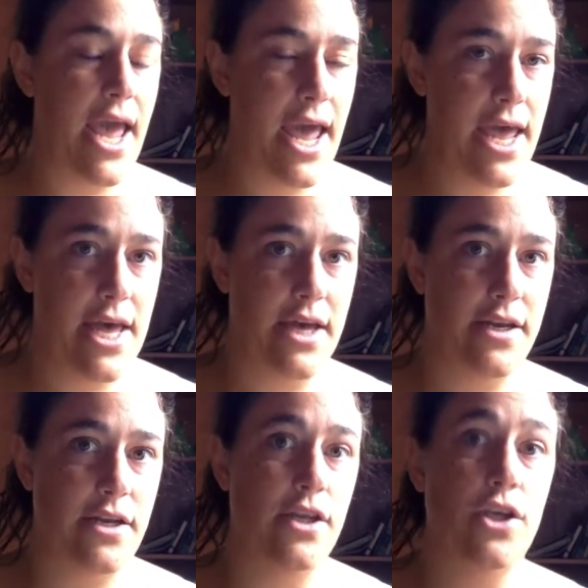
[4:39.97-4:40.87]

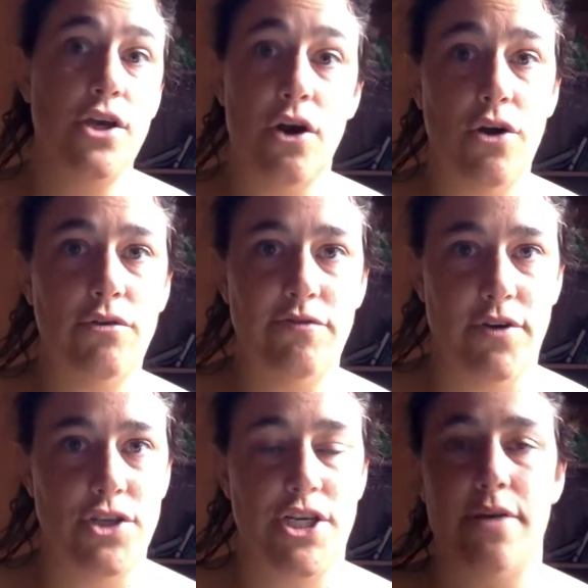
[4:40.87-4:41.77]
and your own
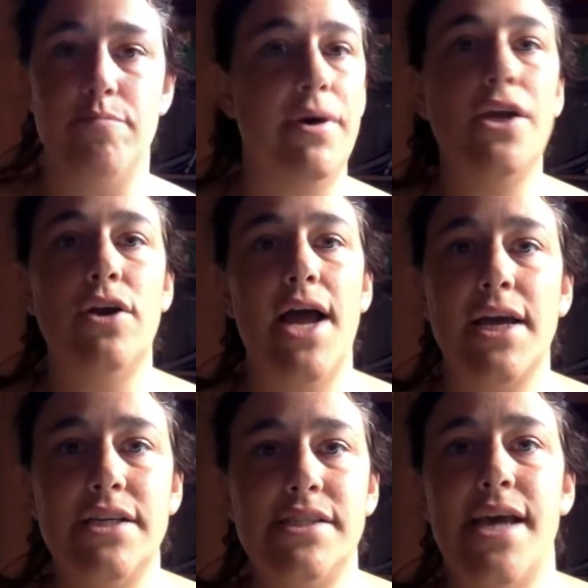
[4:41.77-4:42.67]
version. But you're not
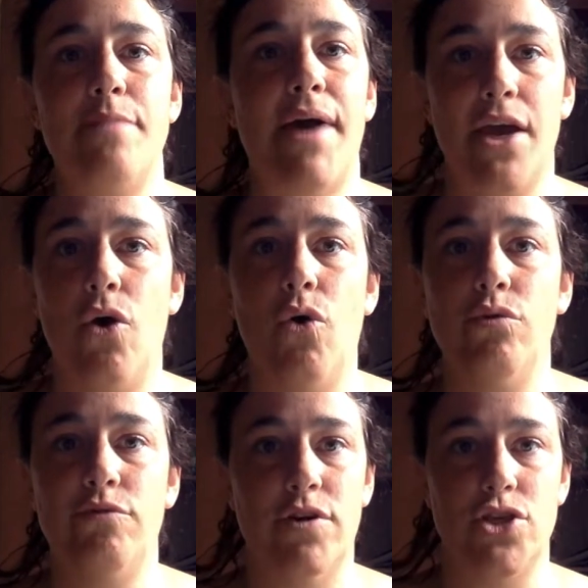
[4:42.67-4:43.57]
going to say my
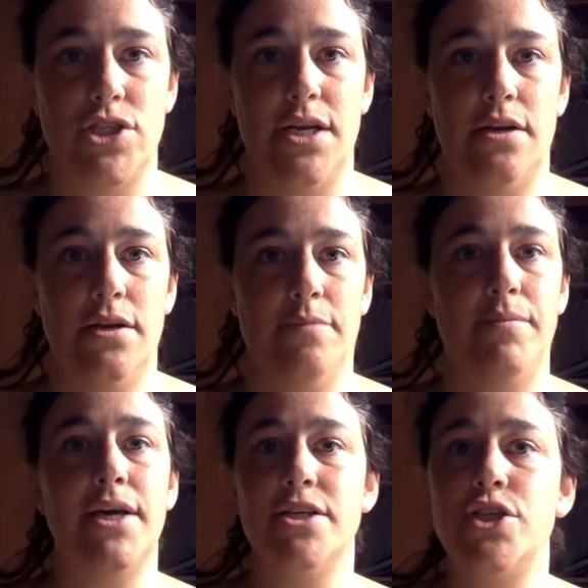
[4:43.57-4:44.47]
own version,
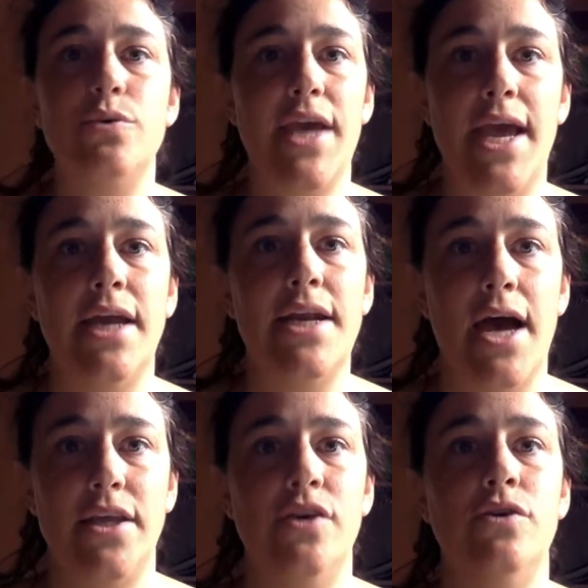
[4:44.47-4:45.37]
because you
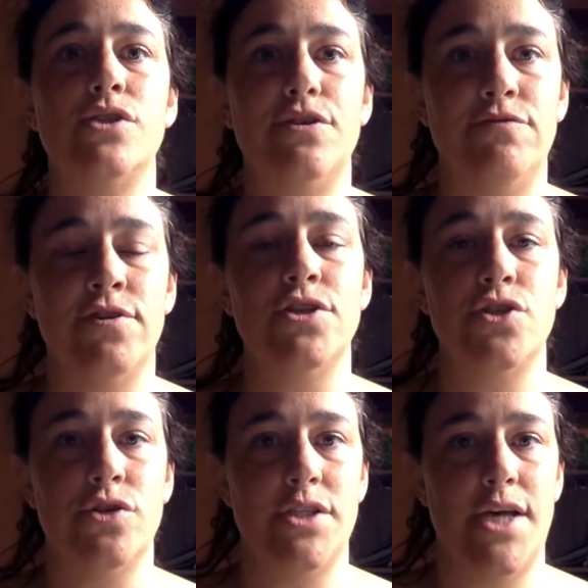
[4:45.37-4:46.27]
cannot use first
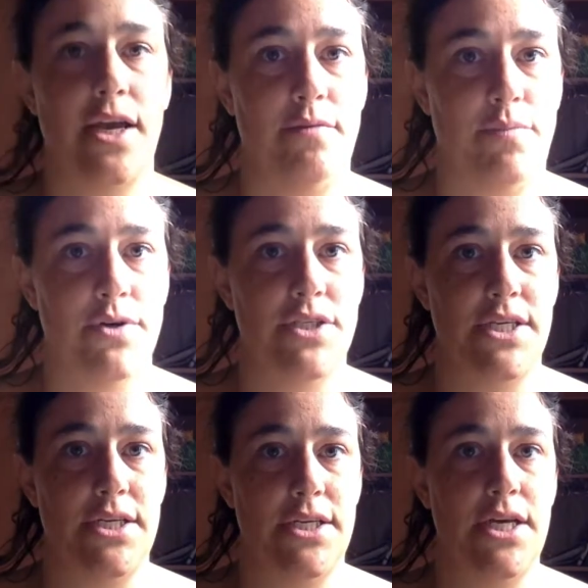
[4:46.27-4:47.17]
or second
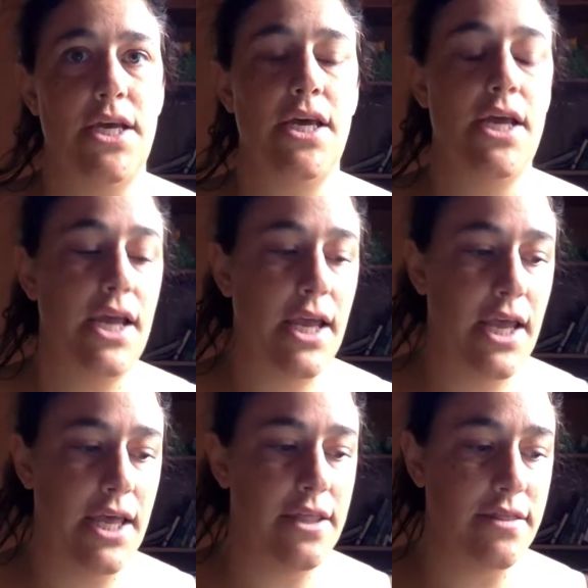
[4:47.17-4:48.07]
person
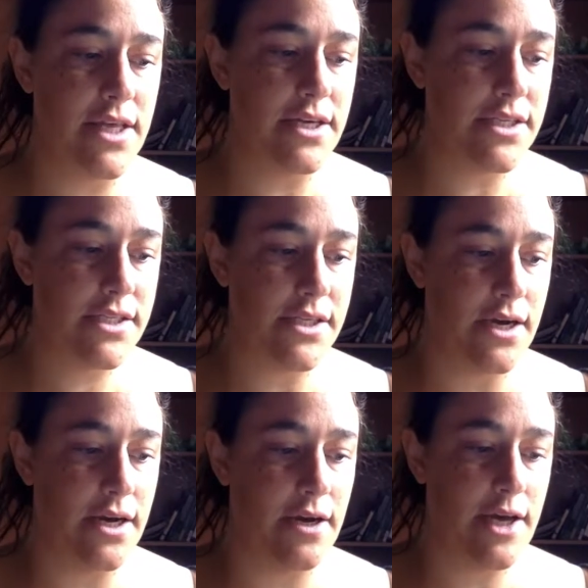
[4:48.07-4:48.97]
in this
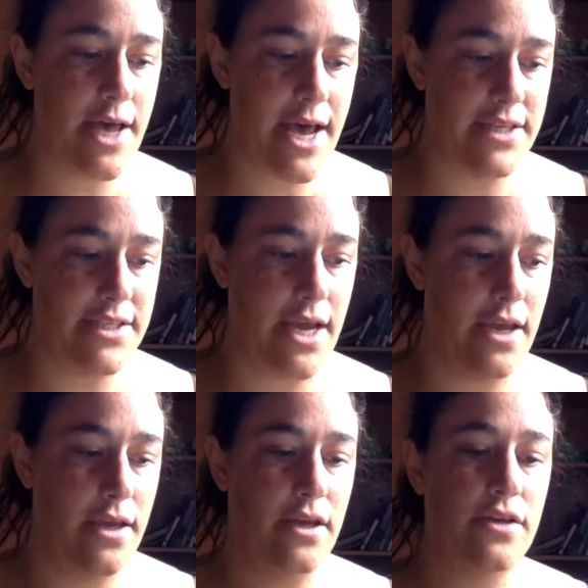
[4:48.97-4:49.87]
essay.
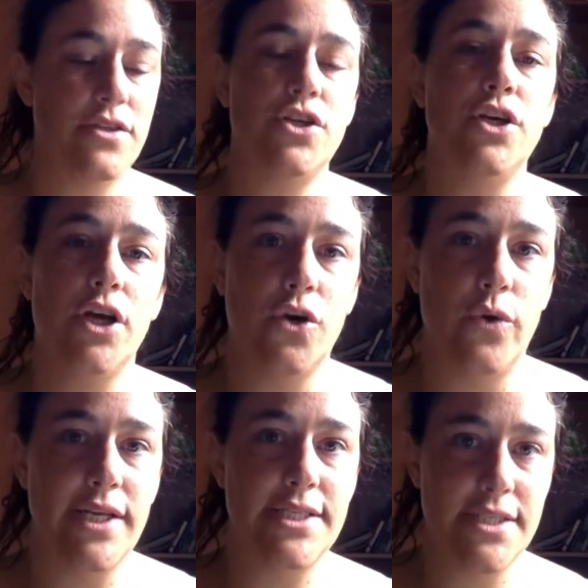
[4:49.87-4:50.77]
So you're
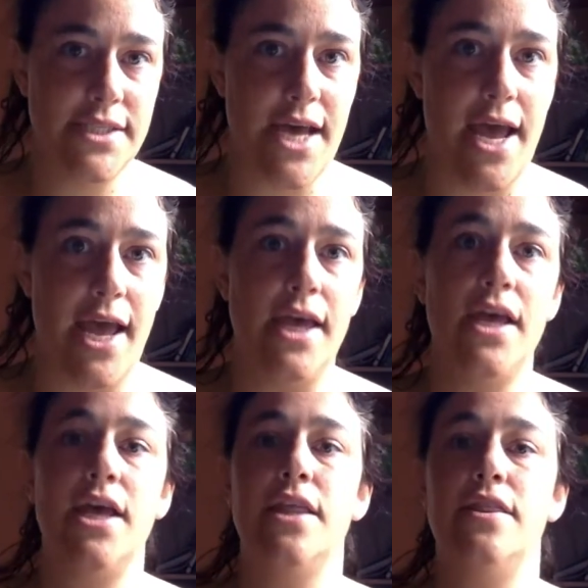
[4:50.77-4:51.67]
going to say
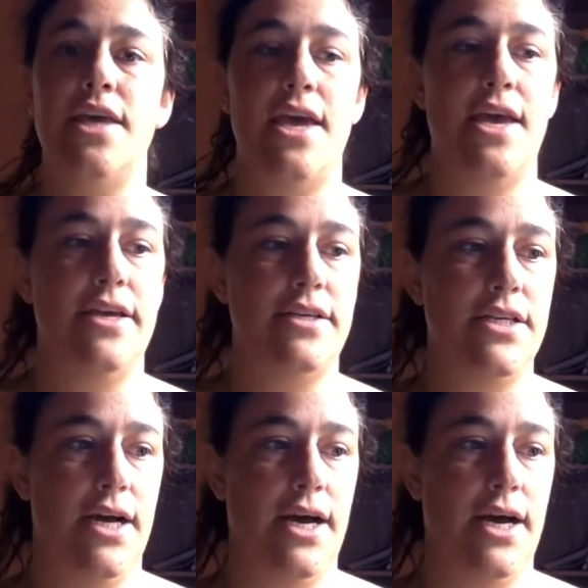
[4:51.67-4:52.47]
the